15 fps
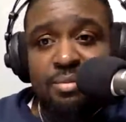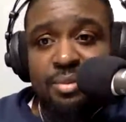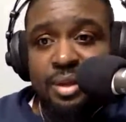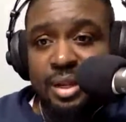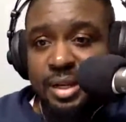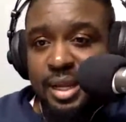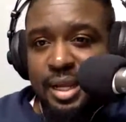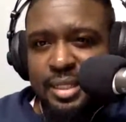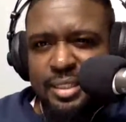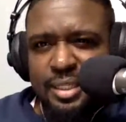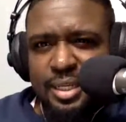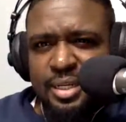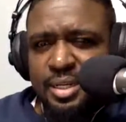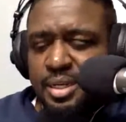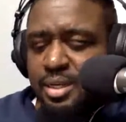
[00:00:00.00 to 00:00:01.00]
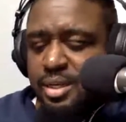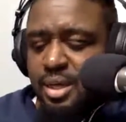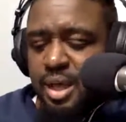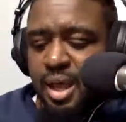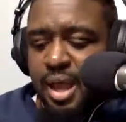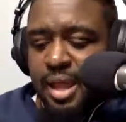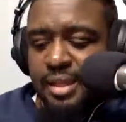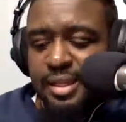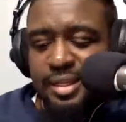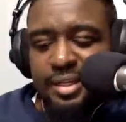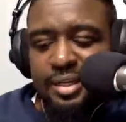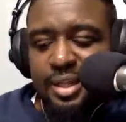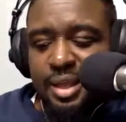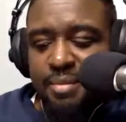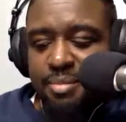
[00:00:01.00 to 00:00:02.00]
Like I said, at the end
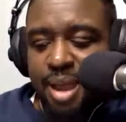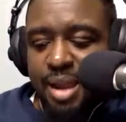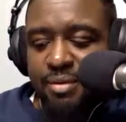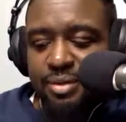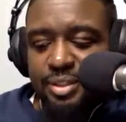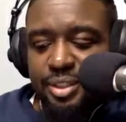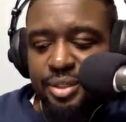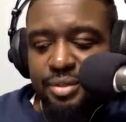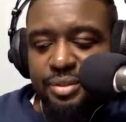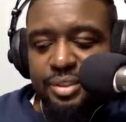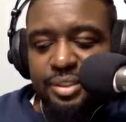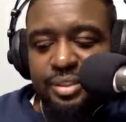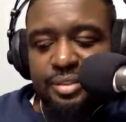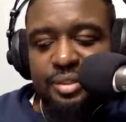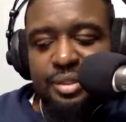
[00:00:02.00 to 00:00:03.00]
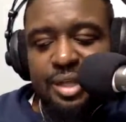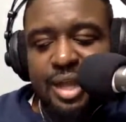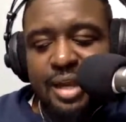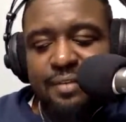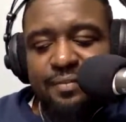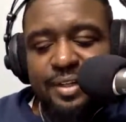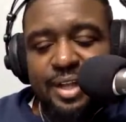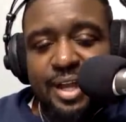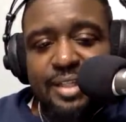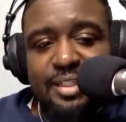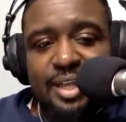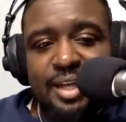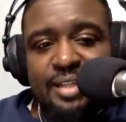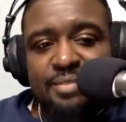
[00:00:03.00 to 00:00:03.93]
of the day, Byron Jones is kind of a nice guy.